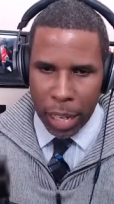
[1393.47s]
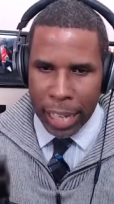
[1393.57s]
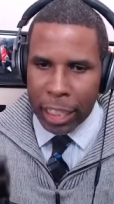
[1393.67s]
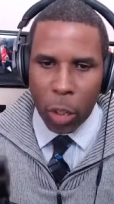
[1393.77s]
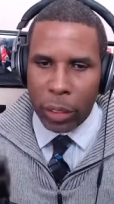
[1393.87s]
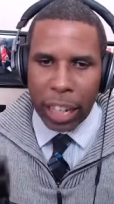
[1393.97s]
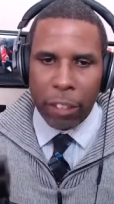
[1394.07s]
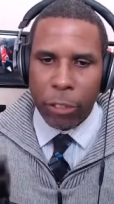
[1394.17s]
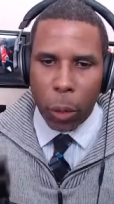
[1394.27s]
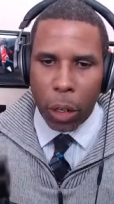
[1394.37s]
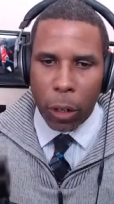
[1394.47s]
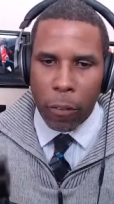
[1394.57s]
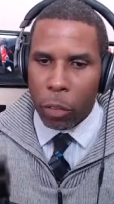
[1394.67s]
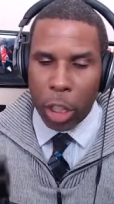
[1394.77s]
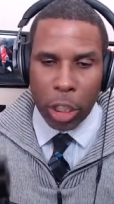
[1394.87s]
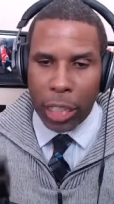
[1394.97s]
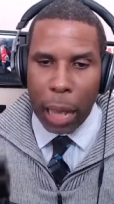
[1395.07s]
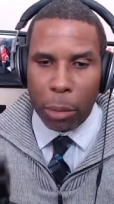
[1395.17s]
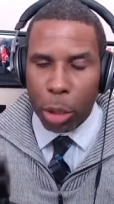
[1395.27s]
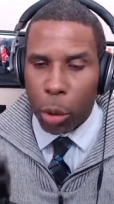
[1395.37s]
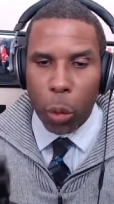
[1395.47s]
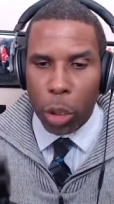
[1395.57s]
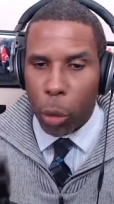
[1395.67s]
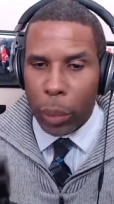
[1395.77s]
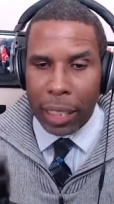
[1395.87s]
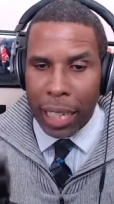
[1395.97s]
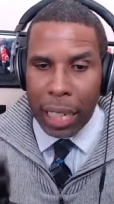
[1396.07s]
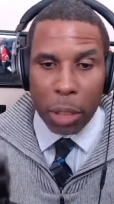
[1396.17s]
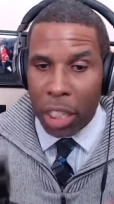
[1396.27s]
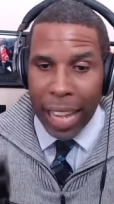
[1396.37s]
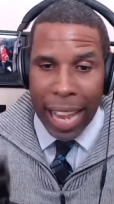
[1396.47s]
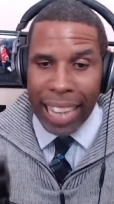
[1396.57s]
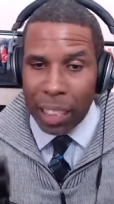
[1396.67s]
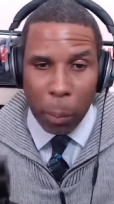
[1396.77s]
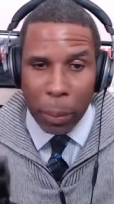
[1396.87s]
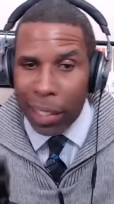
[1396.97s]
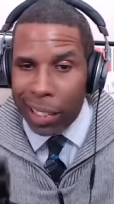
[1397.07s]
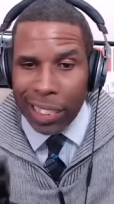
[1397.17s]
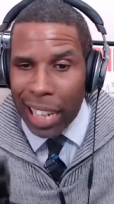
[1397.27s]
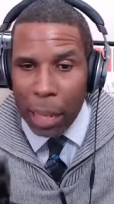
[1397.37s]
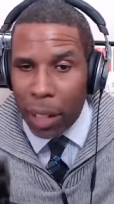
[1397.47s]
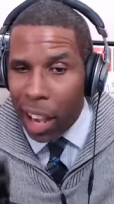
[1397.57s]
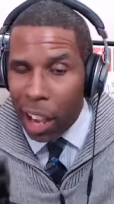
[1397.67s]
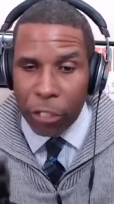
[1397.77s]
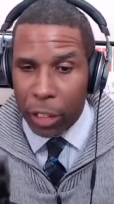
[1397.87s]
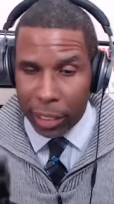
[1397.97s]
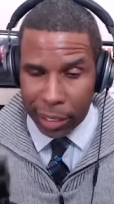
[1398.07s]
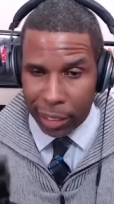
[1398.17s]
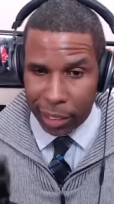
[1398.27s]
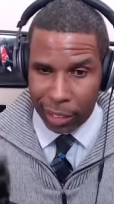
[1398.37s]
And so therefore, the top 2 or 3 teams could actually be in the same conference.